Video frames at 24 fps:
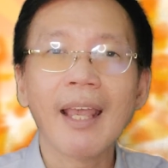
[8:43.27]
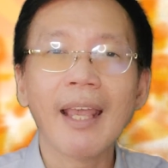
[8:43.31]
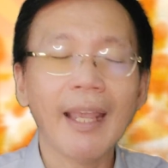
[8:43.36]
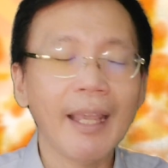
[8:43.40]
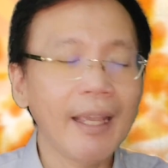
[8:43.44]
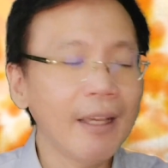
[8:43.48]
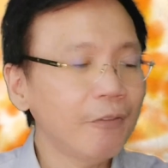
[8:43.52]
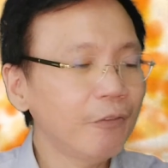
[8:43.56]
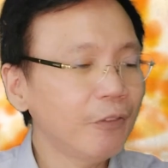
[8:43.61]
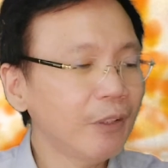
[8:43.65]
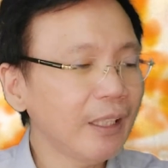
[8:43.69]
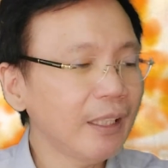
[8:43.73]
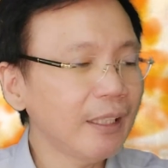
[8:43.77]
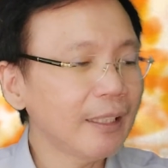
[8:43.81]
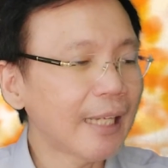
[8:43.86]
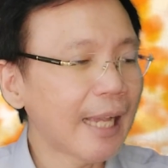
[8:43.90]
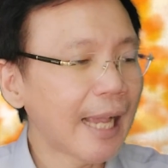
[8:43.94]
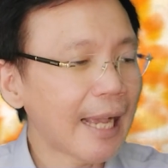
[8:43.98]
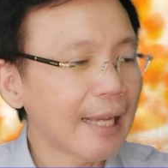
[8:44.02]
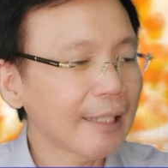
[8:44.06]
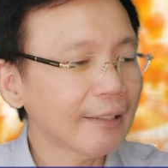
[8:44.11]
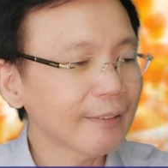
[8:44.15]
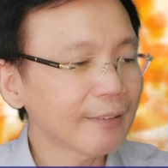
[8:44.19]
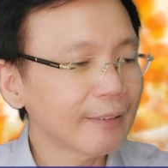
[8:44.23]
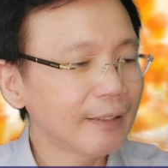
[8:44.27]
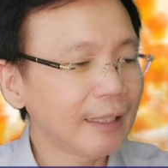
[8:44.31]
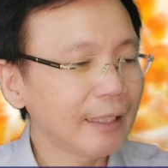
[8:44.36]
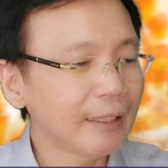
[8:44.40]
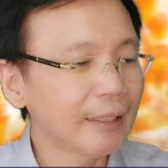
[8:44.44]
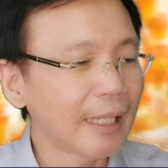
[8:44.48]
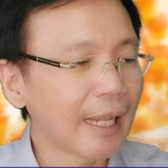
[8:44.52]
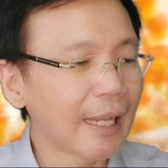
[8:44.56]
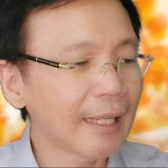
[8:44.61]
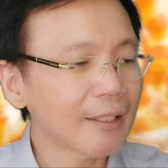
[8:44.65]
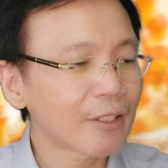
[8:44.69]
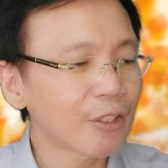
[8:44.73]
every
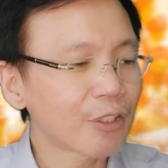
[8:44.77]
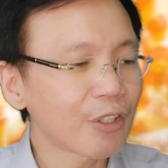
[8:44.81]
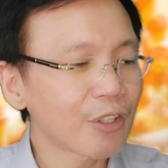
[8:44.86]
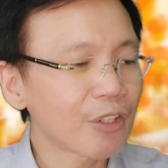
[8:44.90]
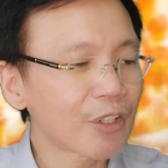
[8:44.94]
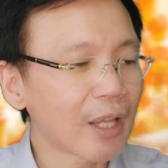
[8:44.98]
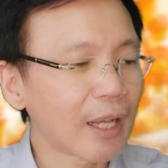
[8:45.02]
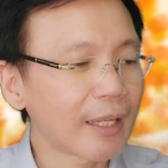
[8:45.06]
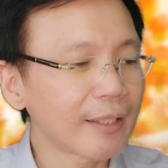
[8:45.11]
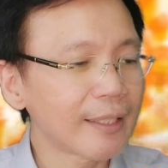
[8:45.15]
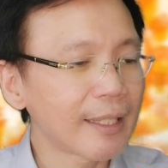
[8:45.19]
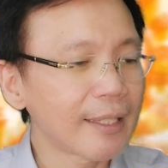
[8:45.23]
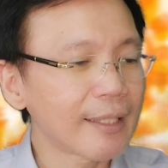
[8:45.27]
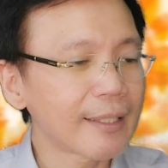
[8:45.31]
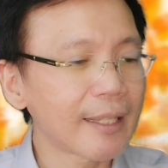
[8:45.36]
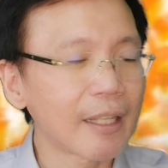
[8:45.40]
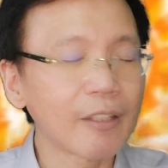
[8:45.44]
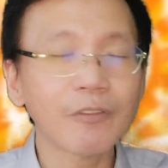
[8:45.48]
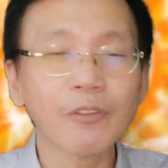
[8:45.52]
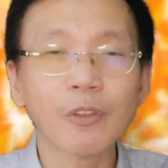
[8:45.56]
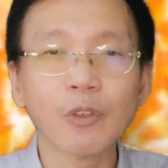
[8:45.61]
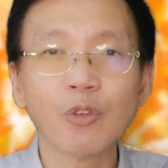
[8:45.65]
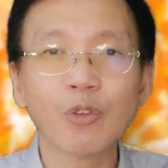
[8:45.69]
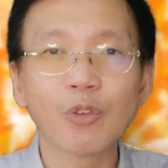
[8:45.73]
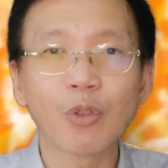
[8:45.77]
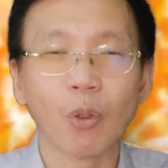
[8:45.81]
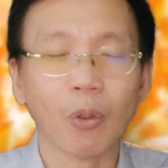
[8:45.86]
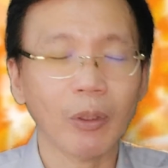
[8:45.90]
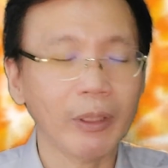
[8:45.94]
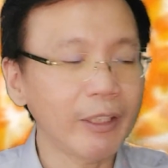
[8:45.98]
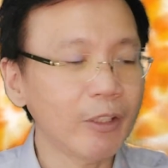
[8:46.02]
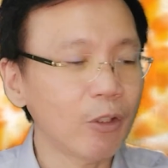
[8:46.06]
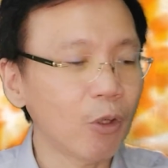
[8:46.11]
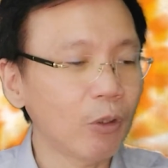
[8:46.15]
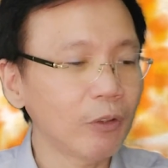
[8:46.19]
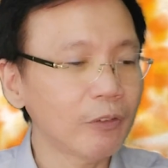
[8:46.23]
athlete exercises
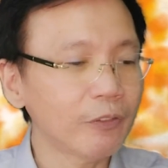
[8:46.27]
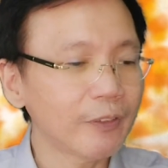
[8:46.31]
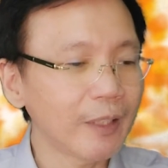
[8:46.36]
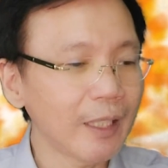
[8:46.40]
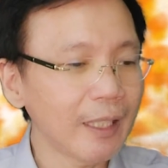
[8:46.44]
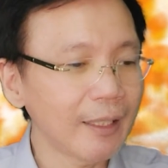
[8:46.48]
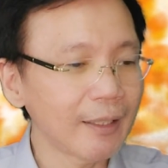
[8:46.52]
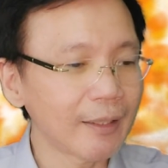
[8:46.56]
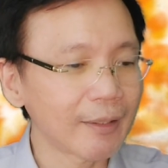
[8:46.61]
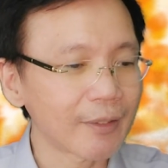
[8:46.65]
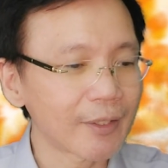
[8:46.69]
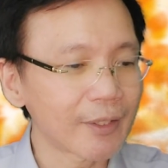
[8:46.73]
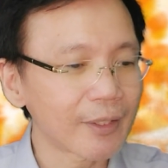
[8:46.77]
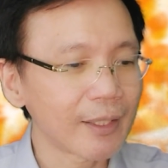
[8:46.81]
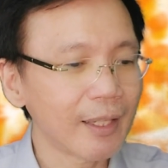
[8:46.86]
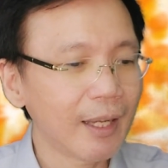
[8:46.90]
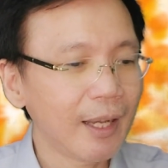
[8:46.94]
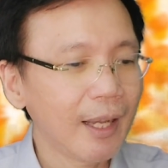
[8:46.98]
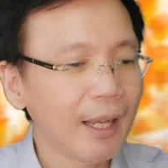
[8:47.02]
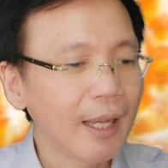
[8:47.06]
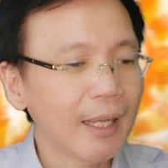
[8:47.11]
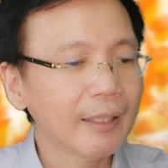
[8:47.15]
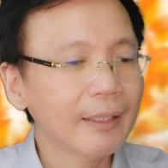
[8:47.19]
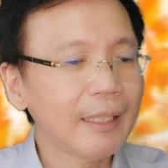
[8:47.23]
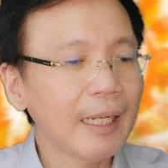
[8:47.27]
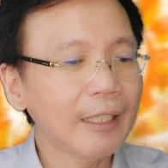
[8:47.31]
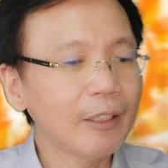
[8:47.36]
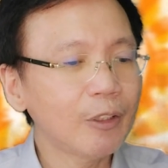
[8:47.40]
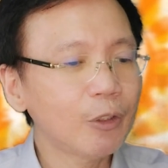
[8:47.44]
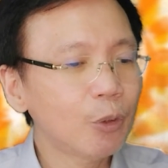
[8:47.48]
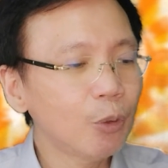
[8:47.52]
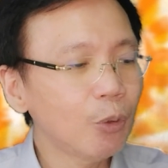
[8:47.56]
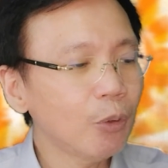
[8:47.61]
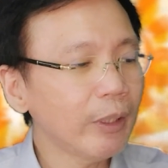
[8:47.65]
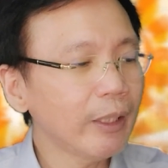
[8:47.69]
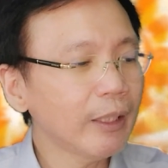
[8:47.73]
self-control in all things. They
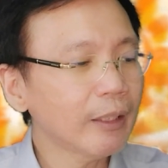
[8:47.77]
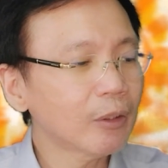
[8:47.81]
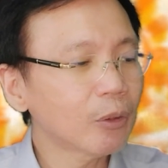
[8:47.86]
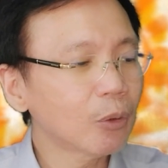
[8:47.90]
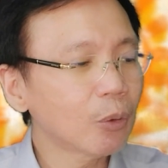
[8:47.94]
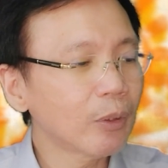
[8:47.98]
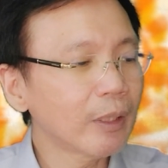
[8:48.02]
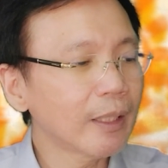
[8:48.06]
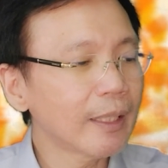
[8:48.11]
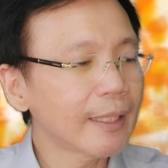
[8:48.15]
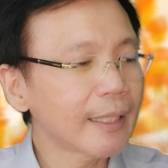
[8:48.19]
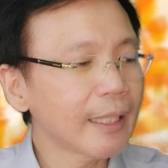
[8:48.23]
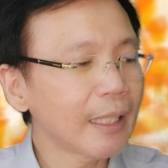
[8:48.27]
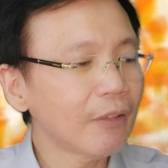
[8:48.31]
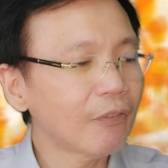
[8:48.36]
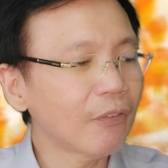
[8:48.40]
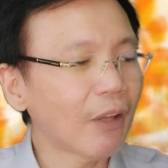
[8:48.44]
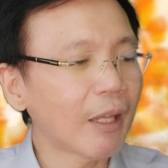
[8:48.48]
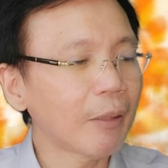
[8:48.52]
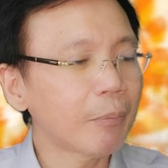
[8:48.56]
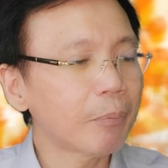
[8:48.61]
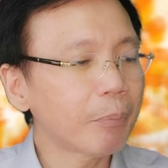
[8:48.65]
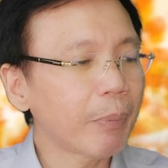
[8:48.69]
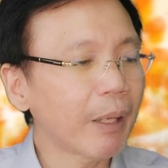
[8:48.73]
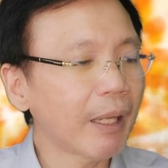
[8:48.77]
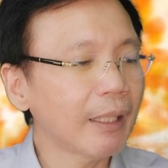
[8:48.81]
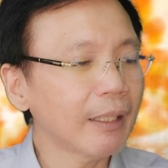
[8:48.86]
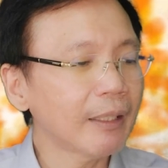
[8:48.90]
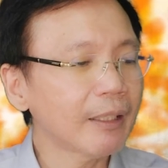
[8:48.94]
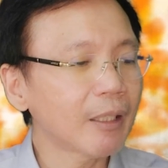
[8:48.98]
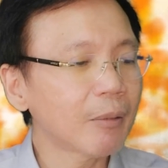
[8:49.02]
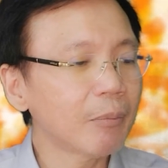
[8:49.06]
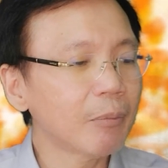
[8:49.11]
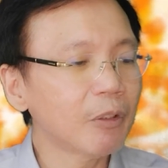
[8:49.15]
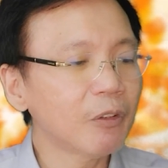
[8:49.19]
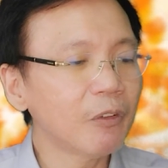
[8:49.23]
do it to receive a
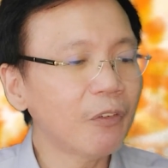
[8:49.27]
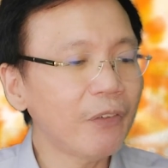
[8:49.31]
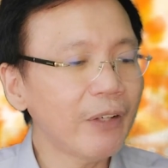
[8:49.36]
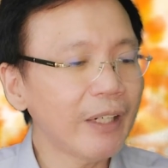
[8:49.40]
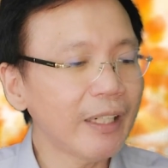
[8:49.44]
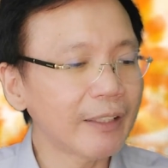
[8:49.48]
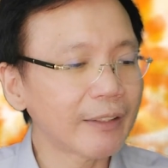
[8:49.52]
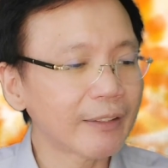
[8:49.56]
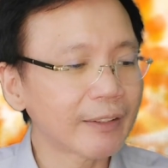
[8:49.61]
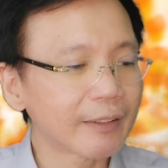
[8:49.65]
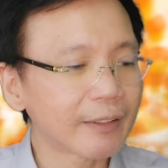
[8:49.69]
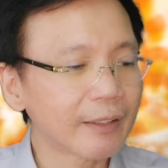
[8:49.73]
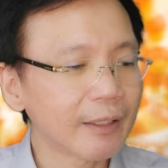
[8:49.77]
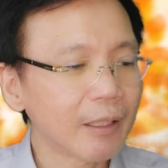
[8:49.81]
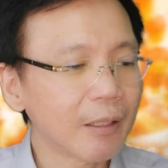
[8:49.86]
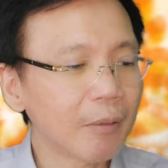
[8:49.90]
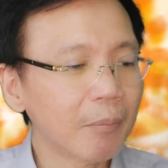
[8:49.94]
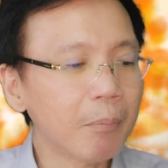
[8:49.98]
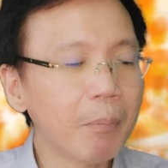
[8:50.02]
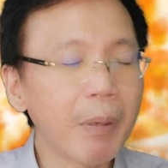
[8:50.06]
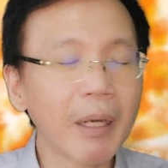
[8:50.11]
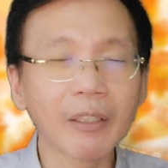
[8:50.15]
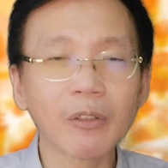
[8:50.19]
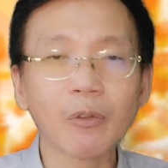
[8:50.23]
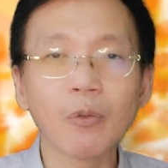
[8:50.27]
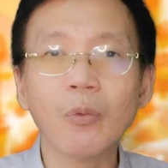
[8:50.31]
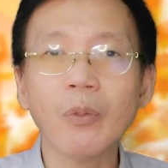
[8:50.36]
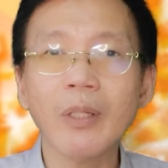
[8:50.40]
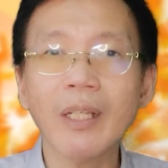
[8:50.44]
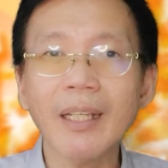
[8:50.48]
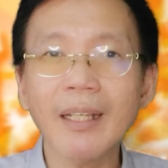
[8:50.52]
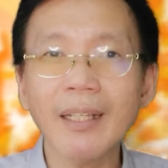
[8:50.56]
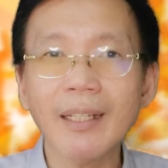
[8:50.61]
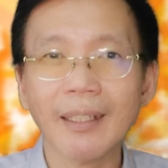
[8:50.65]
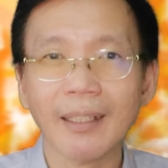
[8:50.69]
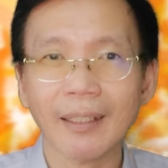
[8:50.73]
perishable wreath, but
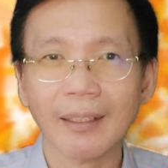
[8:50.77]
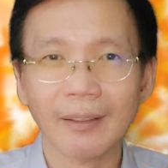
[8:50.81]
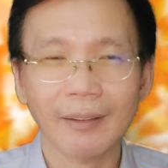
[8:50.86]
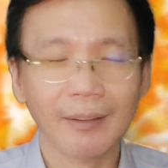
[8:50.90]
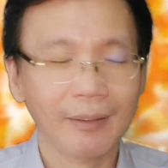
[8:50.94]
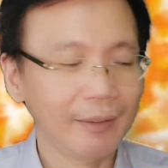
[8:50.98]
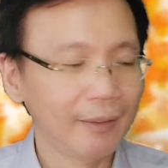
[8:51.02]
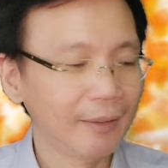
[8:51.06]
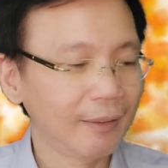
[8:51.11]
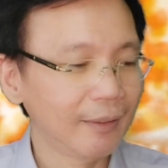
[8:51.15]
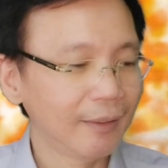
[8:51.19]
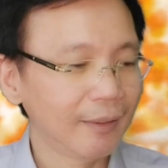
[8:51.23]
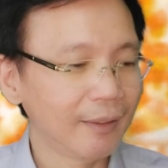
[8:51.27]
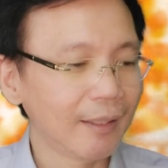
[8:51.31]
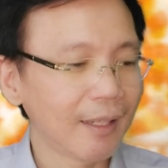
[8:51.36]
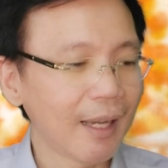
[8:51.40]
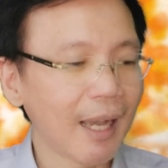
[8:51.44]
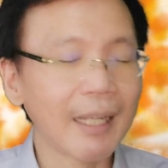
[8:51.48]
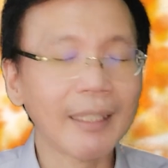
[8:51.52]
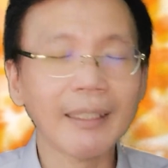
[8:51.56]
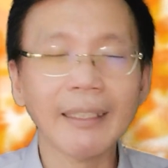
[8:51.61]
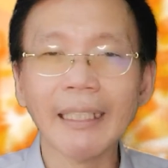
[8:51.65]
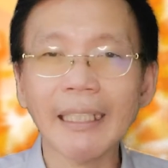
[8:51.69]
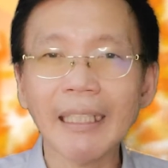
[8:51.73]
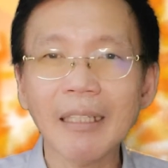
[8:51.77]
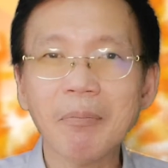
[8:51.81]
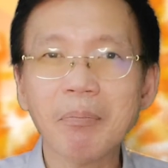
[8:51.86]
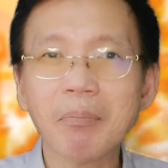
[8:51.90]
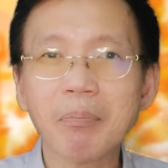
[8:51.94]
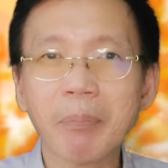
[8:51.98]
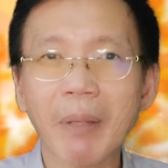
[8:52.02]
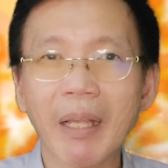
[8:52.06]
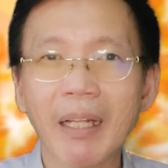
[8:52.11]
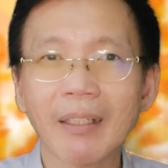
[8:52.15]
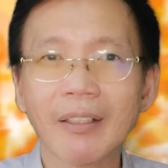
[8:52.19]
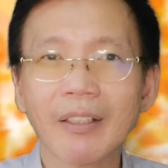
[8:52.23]
we an
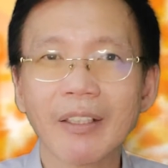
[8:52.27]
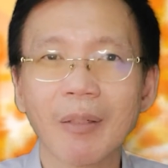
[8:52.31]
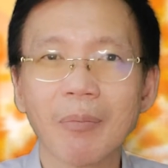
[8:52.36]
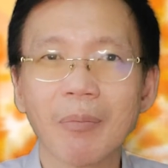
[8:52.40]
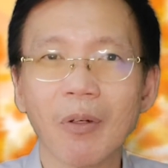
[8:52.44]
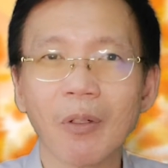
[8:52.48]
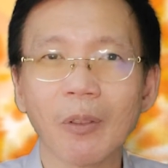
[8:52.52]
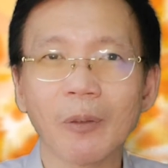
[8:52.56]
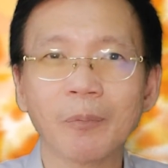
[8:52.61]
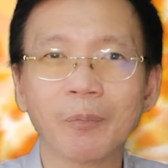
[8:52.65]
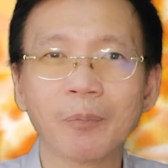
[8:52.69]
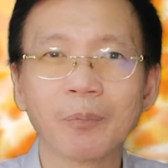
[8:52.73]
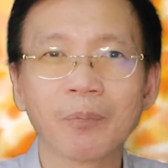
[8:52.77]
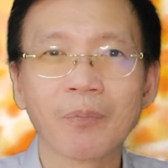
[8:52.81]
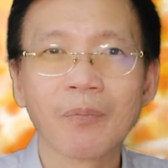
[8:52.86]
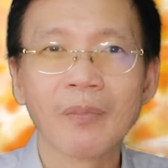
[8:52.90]
imperishable.